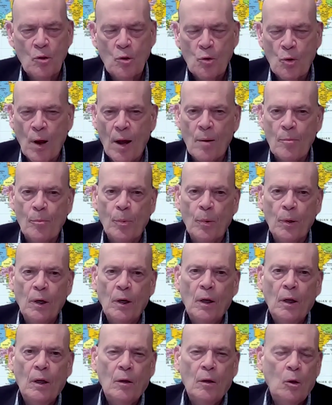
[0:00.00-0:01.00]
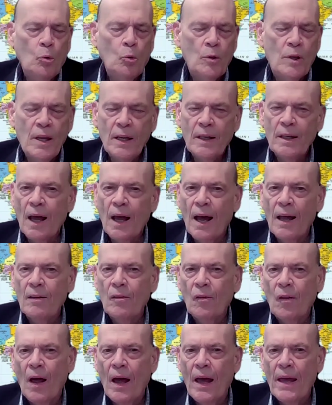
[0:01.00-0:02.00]
Trump, who did not
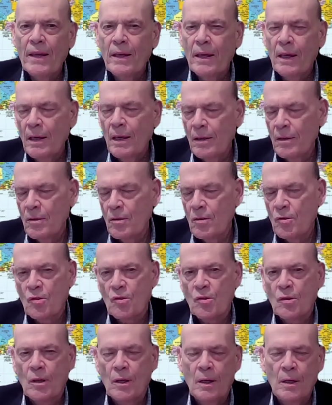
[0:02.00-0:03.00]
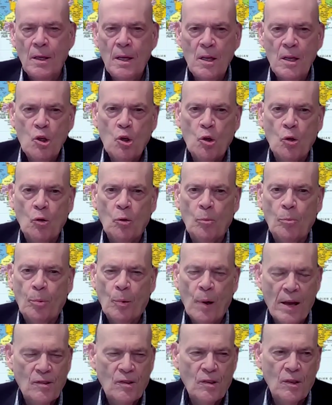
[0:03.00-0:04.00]
like his initial
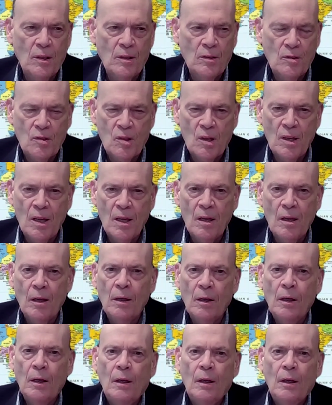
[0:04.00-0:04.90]
presidency,